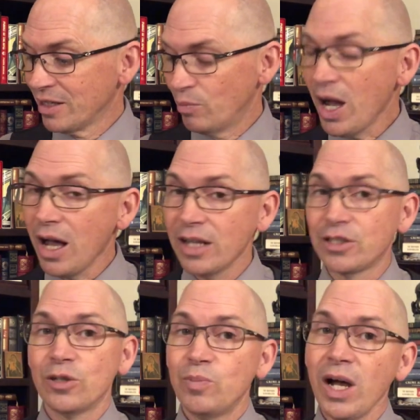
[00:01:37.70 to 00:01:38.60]

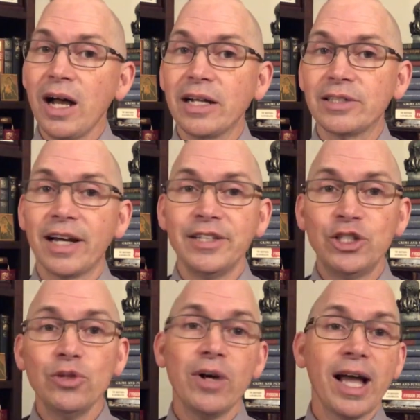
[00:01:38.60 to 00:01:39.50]
But, but I
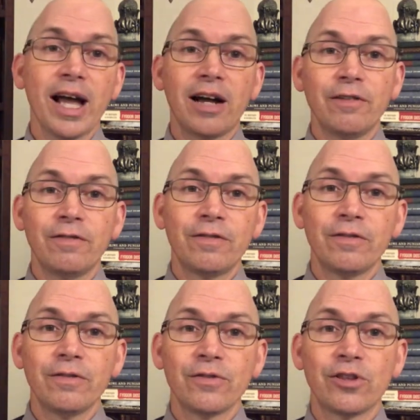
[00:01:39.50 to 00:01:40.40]
do have
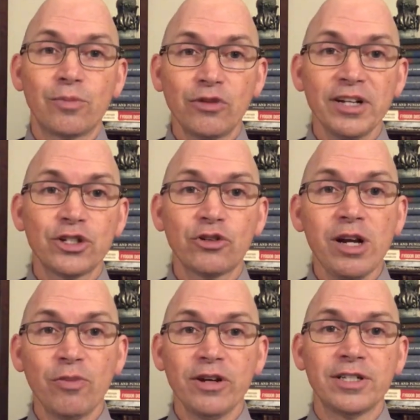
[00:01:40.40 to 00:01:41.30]
the British
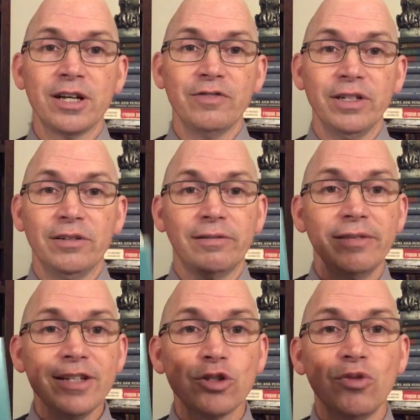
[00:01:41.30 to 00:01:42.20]
reprint of it.
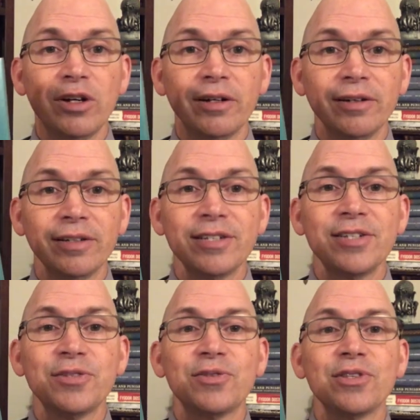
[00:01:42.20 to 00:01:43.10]
This one, this
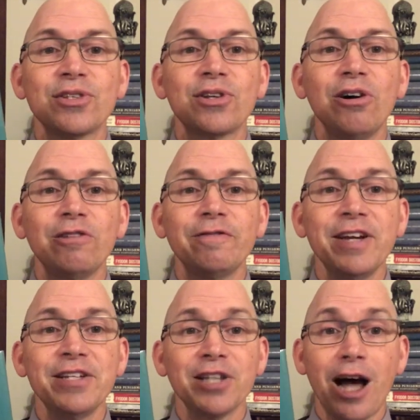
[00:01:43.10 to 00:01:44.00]
is the Skull
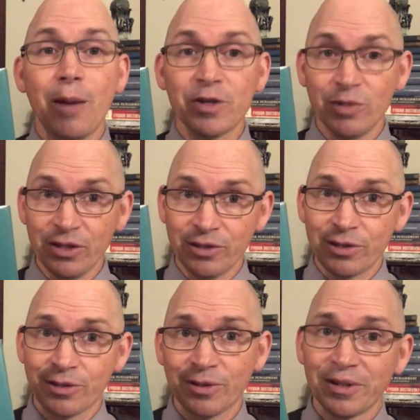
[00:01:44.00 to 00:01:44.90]
Face Omnibus.